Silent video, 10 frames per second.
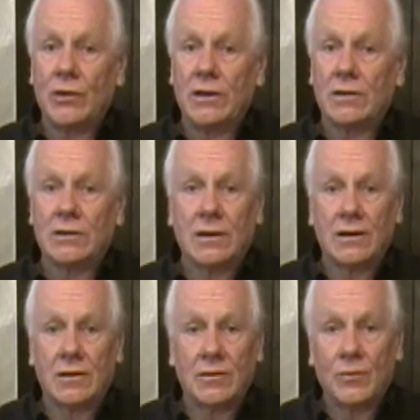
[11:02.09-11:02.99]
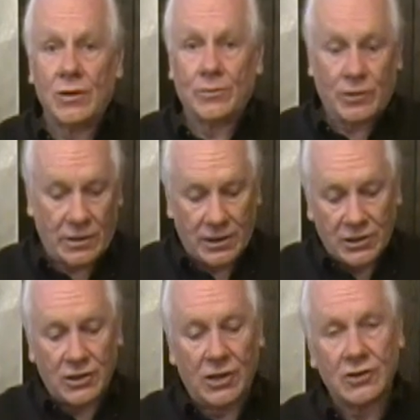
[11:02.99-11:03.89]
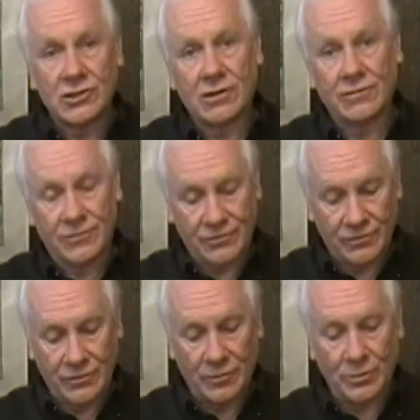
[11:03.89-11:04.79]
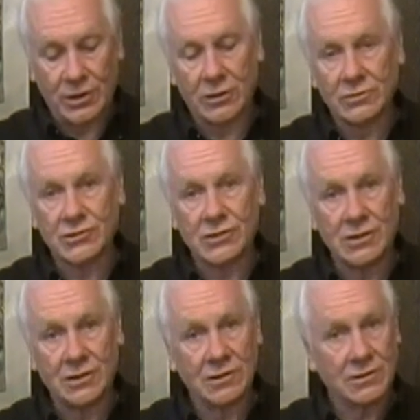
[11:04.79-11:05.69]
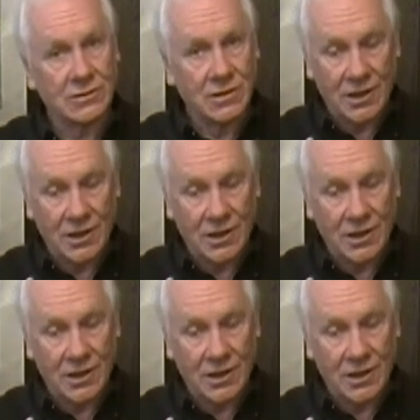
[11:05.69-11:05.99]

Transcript: mean, people like Schiff and Pelosi and